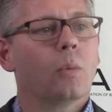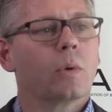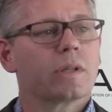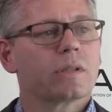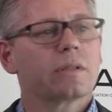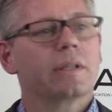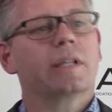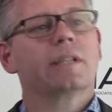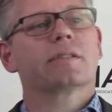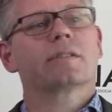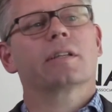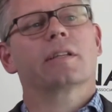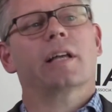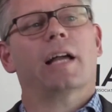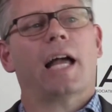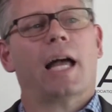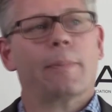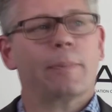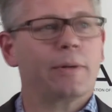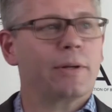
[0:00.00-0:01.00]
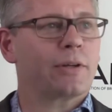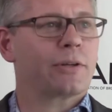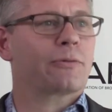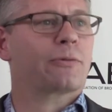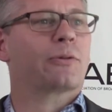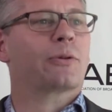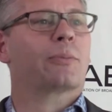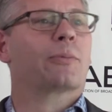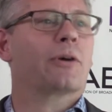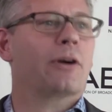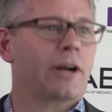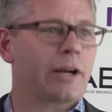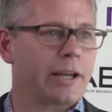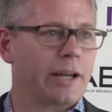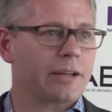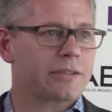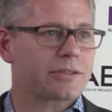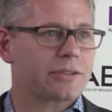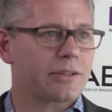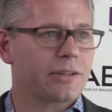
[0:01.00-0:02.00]
which leads to the happiness for the
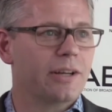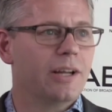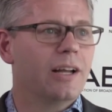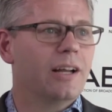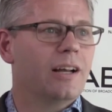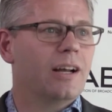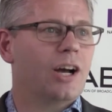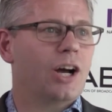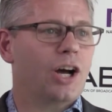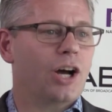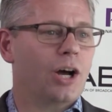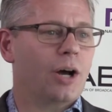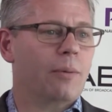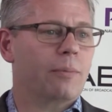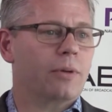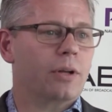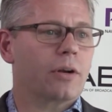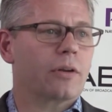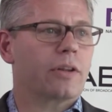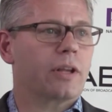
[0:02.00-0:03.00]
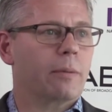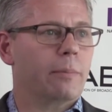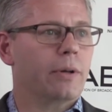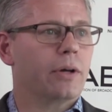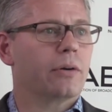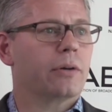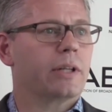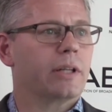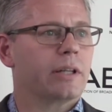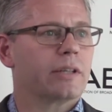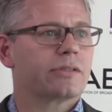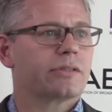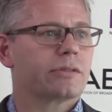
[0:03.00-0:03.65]
broadcaster. The ability